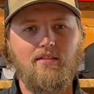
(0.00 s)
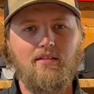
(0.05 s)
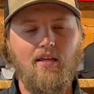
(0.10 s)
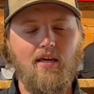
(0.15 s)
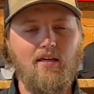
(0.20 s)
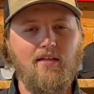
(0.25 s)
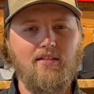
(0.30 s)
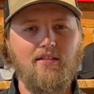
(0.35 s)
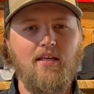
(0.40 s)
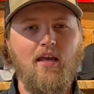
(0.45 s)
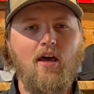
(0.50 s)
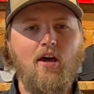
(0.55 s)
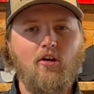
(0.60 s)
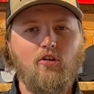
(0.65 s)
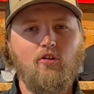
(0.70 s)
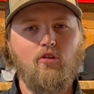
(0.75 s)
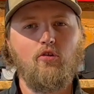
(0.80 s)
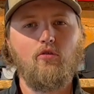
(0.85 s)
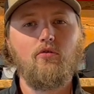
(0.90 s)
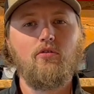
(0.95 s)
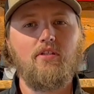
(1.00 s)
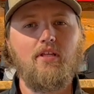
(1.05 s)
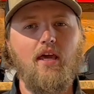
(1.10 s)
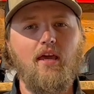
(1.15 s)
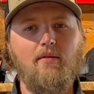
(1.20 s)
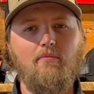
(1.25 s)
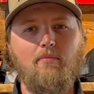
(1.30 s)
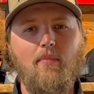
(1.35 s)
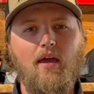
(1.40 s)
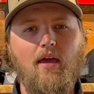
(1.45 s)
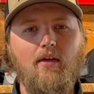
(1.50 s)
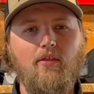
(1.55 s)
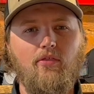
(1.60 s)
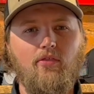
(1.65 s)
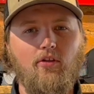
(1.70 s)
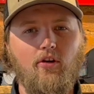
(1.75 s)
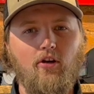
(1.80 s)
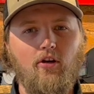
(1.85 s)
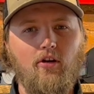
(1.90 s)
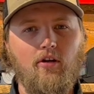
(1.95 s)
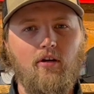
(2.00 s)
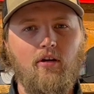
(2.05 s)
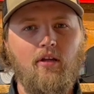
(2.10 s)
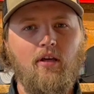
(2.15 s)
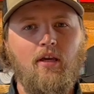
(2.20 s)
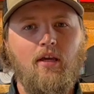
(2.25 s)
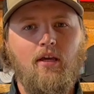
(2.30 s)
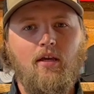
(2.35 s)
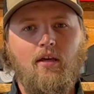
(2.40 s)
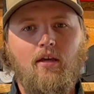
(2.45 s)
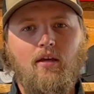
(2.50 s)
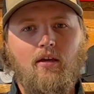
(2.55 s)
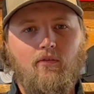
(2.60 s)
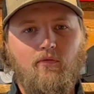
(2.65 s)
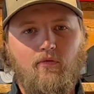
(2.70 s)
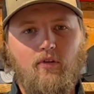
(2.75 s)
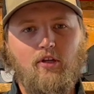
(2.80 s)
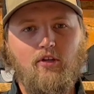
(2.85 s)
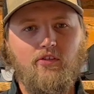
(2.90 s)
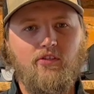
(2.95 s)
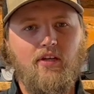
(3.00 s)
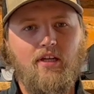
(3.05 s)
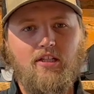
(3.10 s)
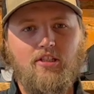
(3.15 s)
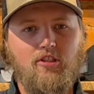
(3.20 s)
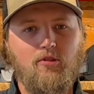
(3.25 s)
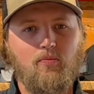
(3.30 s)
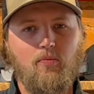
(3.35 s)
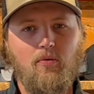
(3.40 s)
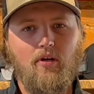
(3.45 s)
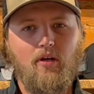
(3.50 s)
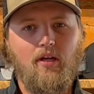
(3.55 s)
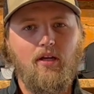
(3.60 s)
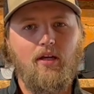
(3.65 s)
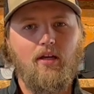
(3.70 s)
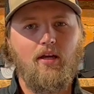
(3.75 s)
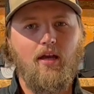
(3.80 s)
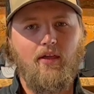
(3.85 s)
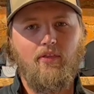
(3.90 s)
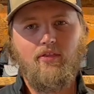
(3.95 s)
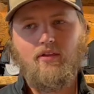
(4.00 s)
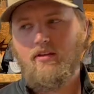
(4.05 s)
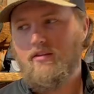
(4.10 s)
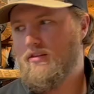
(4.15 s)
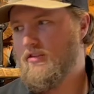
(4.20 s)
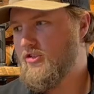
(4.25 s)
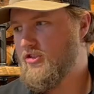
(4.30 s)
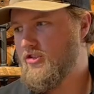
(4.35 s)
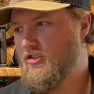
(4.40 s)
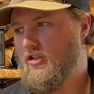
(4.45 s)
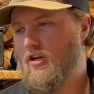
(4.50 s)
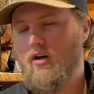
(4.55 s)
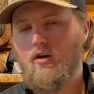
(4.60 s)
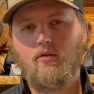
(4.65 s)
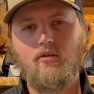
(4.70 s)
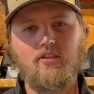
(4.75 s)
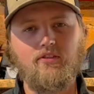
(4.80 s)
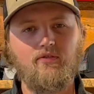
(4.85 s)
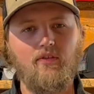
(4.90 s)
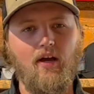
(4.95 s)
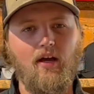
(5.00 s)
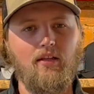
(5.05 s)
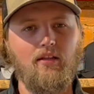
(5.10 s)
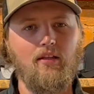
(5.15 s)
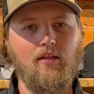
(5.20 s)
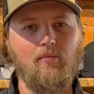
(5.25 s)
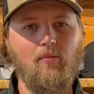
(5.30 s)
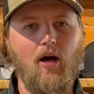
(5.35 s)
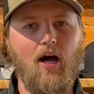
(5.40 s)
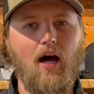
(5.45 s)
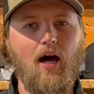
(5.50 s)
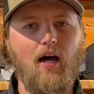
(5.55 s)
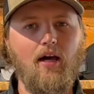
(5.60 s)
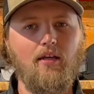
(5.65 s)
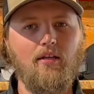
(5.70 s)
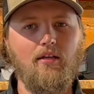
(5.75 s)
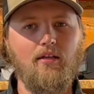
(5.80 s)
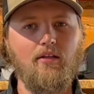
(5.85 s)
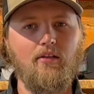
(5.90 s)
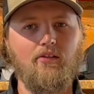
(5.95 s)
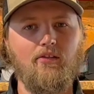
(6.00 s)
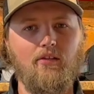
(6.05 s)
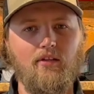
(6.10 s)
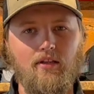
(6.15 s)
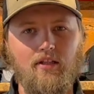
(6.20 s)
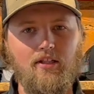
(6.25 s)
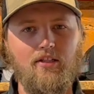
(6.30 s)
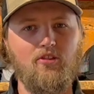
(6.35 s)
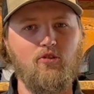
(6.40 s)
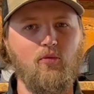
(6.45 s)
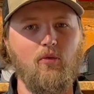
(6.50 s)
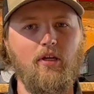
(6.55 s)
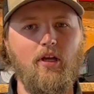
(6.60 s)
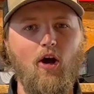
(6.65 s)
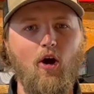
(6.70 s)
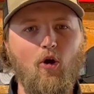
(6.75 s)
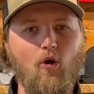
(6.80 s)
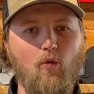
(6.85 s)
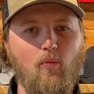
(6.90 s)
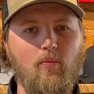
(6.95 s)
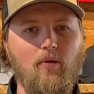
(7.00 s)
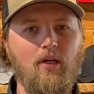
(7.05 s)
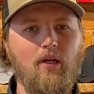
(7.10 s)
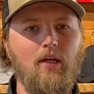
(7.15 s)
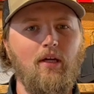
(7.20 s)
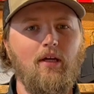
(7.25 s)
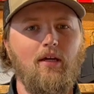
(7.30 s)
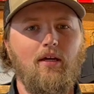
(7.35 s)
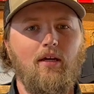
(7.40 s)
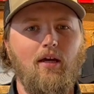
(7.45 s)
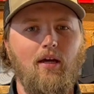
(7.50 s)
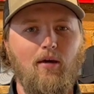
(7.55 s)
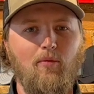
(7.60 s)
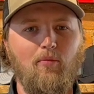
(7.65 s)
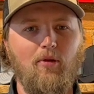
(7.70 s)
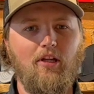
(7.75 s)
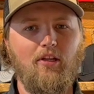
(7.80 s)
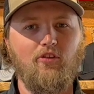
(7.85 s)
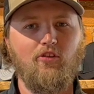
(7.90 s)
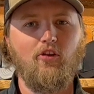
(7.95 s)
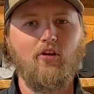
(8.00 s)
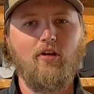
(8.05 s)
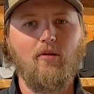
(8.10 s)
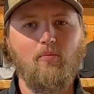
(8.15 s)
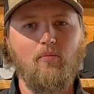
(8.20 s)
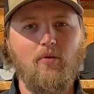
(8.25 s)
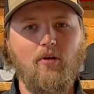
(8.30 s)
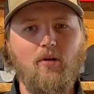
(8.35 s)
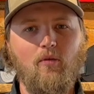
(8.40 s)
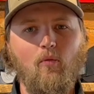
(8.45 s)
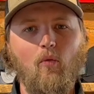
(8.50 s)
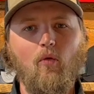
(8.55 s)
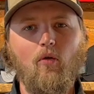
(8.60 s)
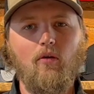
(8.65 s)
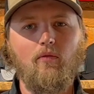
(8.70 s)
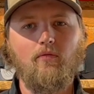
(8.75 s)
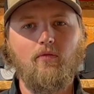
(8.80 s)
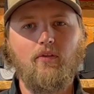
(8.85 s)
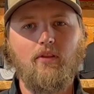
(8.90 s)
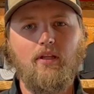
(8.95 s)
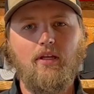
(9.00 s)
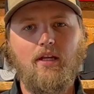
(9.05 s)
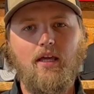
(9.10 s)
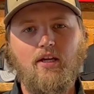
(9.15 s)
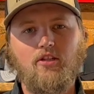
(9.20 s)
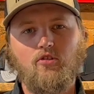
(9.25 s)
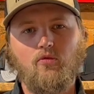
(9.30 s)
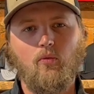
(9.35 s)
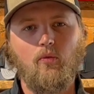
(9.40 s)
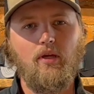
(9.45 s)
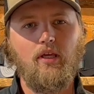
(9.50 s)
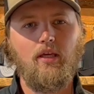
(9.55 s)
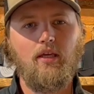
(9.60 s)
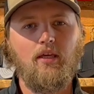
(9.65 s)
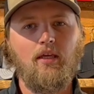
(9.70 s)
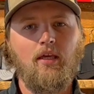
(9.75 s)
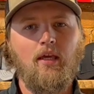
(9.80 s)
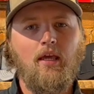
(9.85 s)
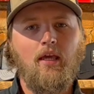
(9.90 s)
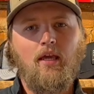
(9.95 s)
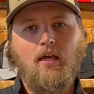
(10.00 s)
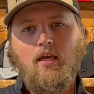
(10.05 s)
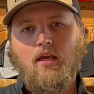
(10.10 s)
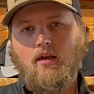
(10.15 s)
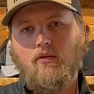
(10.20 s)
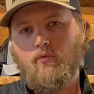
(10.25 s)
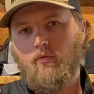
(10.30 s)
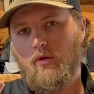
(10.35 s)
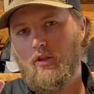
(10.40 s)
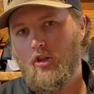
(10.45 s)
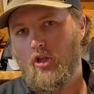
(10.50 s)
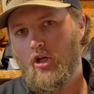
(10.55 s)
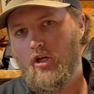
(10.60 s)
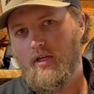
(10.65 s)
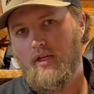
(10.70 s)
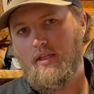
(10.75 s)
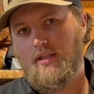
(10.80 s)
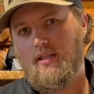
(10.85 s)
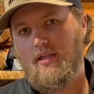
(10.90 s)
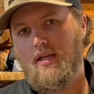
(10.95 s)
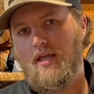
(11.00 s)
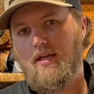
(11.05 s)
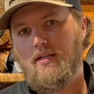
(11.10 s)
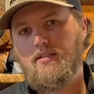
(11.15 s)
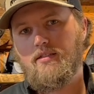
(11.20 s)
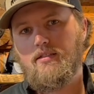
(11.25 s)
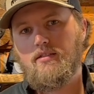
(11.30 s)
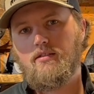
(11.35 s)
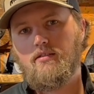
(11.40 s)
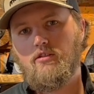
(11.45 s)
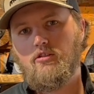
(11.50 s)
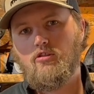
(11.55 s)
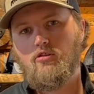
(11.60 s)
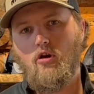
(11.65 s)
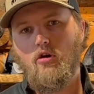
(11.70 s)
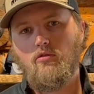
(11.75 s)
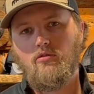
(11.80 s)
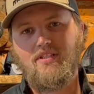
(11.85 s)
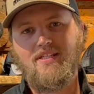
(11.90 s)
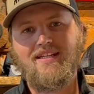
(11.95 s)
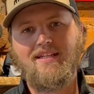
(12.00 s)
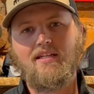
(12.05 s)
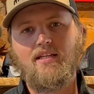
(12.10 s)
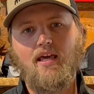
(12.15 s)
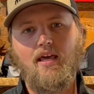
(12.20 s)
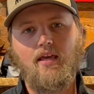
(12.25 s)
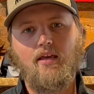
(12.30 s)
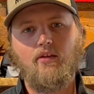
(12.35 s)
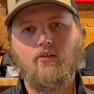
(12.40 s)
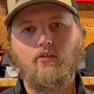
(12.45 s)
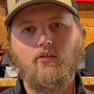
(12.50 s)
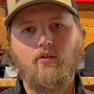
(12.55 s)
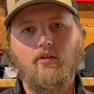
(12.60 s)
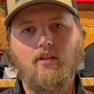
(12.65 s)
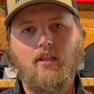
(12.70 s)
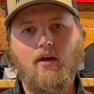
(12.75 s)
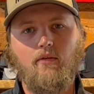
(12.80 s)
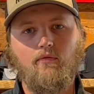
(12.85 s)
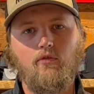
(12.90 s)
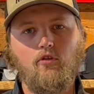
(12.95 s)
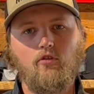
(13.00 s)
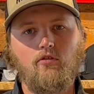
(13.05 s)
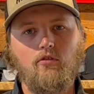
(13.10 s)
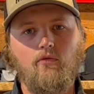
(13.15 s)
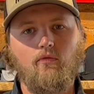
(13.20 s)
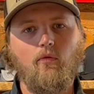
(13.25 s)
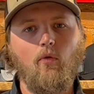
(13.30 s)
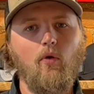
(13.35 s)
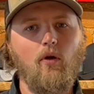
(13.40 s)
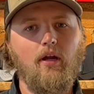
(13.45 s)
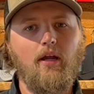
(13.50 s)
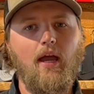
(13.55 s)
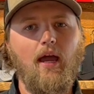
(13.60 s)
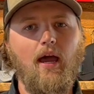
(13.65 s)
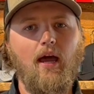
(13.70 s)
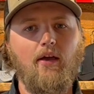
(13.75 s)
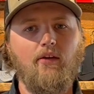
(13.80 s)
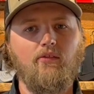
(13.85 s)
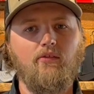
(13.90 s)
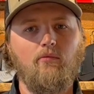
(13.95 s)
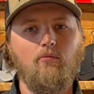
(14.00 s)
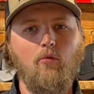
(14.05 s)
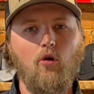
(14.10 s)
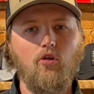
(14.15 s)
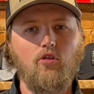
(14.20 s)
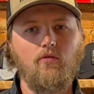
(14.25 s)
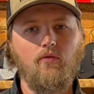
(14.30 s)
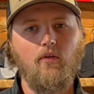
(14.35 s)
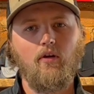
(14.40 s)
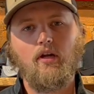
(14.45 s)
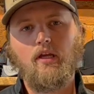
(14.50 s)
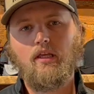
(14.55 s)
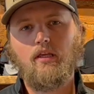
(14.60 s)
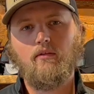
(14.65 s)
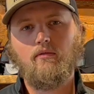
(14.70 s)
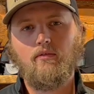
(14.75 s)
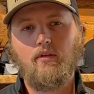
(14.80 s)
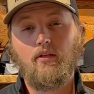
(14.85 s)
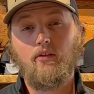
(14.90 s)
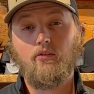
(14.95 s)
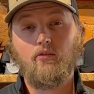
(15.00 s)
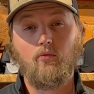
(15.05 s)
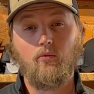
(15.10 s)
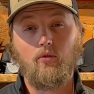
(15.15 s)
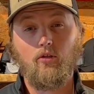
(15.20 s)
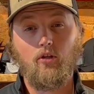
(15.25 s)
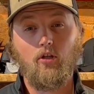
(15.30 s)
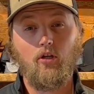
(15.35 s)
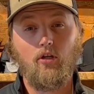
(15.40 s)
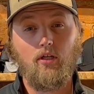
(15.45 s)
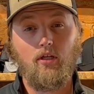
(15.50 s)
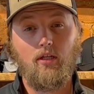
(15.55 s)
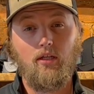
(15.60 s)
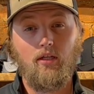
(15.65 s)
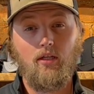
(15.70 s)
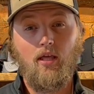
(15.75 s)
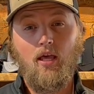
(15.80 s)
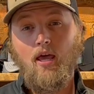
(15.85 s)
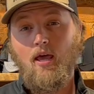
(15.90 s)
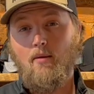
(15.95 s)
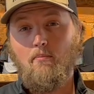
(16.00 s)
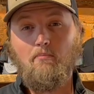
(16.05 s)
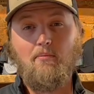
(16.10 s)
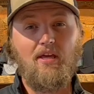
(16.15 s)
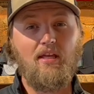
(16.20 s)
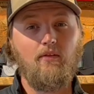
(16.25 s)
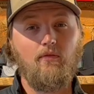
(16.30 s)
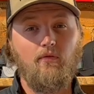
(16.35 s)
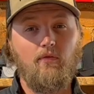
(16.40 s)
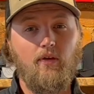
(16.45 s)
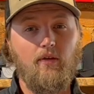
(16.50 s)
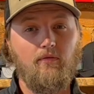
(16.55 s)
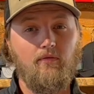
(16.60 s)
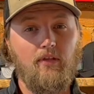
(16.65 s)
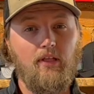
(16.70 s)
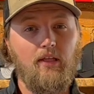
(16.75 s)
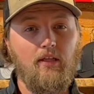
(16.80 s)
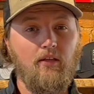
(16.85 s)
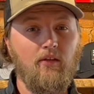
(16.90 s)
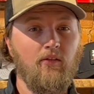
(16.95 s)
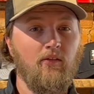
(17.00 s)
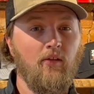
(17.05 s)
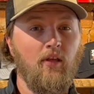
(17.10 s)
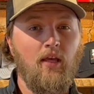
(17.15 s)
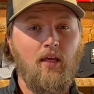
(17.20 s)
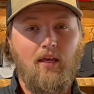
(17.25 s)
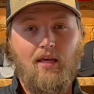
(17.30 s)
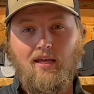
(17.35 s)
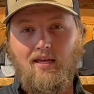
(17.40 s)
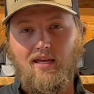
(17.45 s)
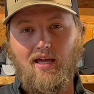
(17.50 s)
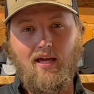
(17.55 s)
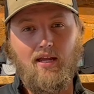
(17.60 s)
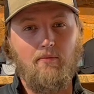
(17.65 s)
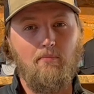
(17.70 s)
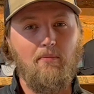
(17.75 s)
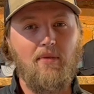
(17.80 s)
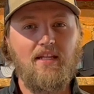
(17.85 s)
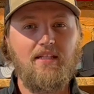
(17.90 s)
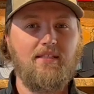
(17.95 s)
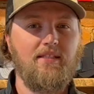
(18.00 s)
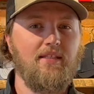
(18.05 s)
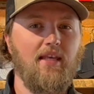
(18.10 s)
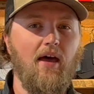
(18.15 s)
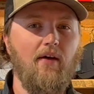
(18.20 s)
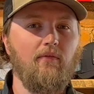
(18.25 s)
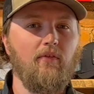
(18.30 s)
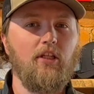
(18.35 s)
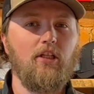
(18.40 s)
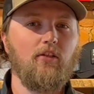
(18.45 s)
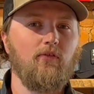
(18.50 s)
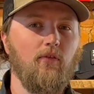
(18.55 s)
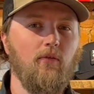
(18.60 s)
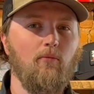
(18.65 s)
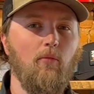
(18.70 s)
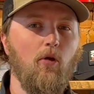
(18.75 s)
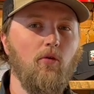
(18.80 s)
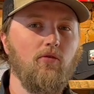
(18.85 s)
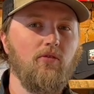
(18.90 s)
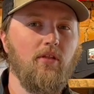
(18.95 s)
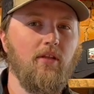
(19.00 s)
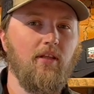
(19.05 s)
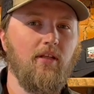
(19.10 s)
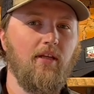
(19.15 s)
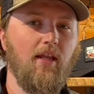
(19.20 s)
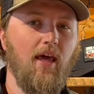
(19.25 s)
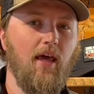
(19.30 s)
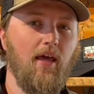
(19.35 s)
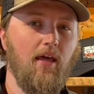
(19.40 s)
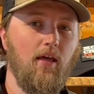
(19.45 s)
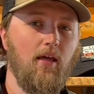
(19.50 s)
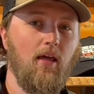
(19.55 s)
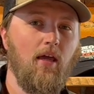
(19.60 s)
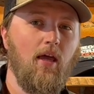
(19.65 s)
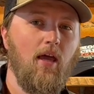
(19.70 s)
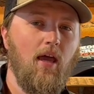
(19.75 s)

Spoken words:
Today is Tuesday, May 3rd. Feels like spring. I think the snow is finally behind us, at least we hope, but it's looking pretty warm for the next week. If we look at the next, 10 days, look at that future forecast, most of our evenings we're looking mid-50s and kind of mid-70s for most of the day.